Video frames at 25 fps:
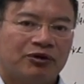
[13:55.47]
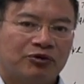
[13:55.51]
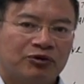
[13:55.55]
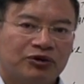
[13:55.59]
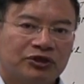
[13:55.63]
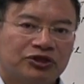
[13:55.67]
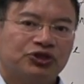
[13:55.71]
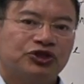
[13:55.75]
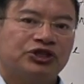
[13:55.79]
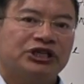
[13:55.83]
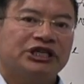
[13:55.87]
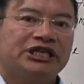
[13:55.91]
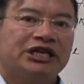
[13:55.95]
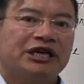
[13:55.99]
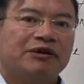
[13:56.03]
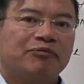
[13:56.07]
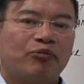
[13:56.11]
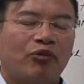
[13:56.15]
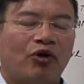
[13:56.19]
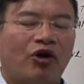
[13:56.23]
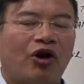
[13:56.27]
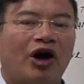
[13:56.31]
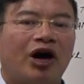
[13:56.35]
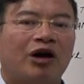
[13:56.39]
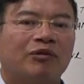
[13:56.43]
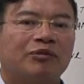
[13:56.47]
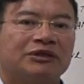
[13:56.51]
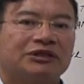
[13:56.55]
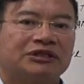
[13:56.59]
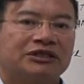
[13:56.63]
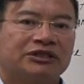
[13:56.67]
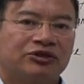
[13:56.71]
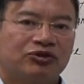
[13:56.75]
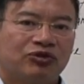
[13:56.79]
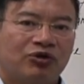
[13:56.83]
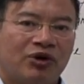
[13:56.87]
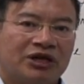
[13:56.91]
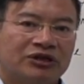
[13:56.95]
which EM
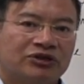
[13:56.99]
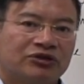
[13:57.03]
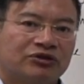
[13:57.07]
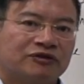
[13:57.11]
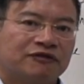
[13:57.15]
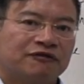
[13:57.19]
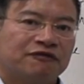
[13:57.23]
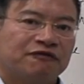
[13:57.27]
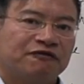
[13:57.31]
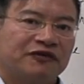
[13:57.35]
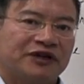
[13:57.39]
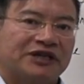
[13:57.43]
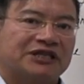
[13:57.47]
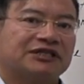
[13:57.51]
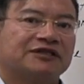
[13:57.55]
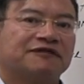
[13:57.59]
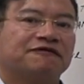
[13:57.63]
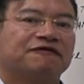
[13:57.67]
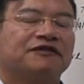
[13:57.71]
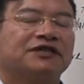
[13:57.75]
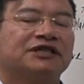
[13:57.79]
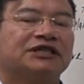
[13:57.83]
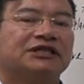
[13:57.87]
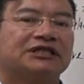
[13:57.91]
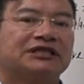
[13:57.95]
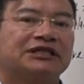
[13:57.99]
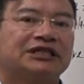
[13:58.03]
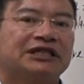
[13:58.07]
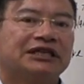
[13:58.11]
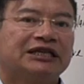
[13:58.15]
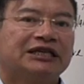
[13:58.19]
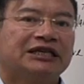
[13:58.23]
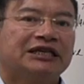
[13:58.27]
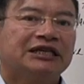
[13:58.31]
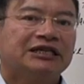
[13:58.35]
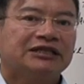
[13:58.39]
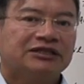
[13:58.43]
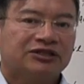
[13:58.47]
problems you want to fix first.
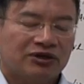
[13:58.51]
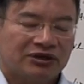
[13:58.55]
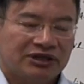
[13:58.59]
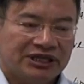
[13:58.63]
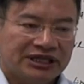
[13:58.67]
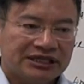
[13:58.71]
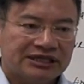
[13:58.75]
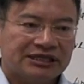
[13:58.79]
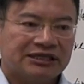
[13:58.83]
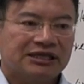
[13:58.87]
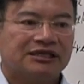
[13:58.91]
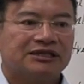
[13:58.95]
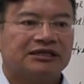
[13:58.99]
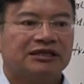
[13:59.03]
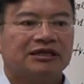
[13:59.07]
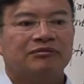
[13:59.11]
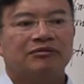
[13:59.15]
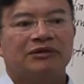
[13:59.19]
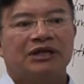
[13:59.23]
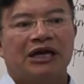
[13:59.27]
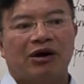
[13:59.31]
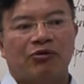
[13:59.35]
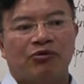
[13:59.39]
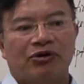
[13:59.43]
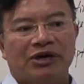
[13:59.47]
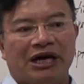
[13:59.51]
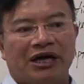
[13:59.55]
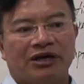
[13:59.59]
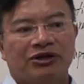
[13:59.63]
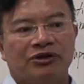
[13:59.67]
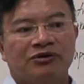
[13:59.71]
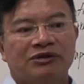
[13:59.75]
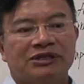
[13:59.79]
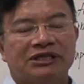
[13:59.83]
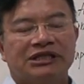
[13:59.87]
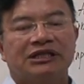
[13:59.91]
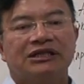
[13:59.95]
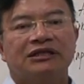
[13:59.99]
So this system that we are
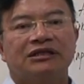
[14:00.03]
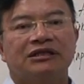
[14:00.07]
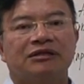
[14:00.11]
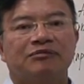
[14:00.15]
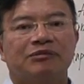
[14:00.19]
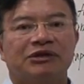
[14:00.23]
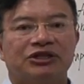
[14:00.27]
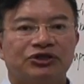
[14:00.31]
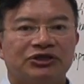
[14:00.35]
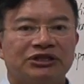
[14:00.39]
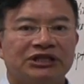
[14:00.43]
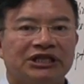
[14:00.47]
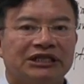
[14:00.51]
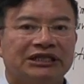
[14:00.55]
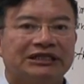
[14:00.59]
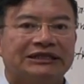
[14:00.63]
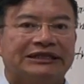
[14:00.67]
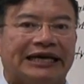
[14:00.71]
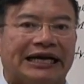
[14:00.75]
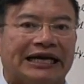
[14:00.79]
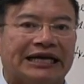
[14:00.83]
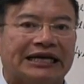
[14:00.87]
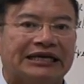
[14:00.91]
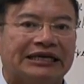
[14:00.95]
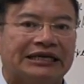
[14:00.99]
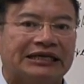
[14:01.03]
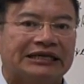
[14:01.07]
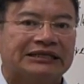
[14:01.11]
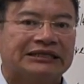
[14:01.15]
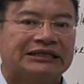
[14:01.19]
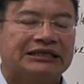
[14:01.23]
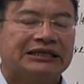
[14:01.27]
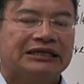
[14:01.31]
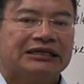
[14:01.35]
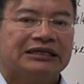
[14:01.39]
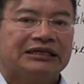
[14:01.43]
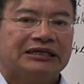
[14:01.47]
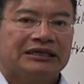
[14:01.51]
using the machine learning techniques,
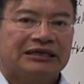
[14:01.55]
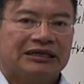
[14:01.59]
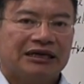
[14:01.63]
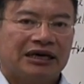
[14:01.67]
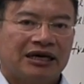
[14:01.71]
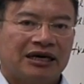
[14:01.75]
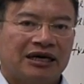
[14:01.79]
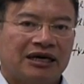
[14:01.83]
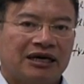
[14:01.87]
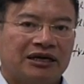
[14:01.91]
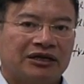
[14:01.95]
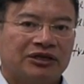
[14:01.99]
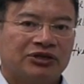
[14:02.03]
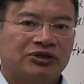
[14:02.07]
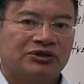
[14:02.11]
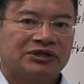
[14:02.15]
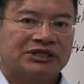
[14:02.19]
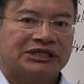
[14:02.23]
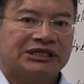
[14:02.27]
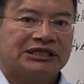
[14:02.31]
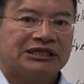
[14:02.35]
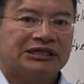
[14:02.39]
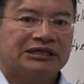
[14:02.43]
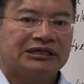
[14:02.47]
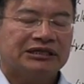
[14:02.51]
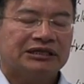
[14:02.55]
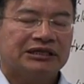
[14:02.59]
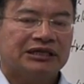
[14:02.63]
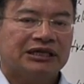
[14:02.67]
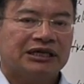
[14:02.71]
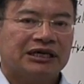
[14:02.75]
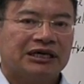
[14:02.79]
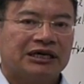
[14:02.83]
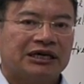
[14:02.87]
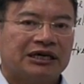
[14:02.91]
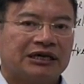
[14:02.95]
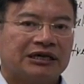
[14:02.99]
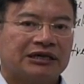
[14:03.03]
uh, using
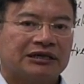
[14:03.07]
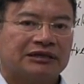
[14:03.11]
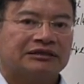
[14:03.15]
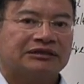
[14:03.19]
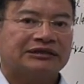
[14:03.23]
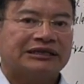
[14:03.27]
the